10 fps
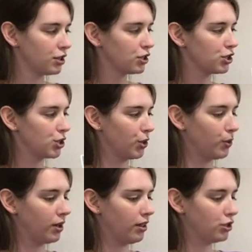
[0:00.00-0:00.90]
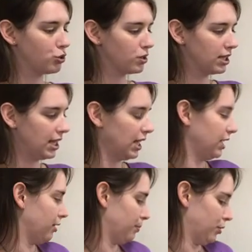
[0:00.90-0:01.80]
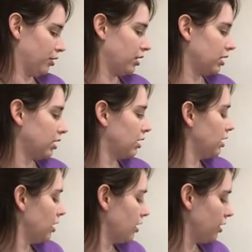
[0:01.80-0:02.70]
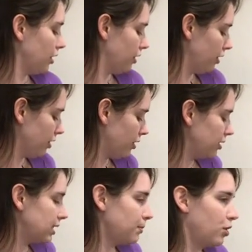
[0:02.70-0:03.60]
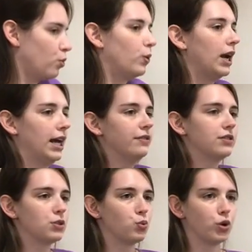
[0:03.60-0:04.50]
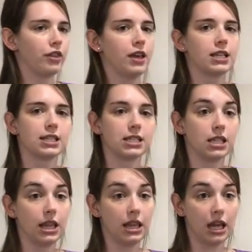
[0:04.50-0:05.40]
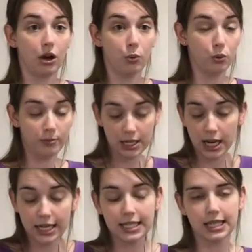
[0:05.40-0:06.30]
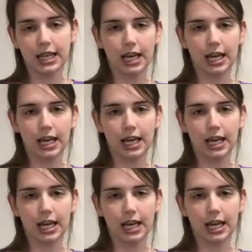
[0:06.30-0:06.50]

So toward the end of the book, some of the what ifs were things that would be nice to think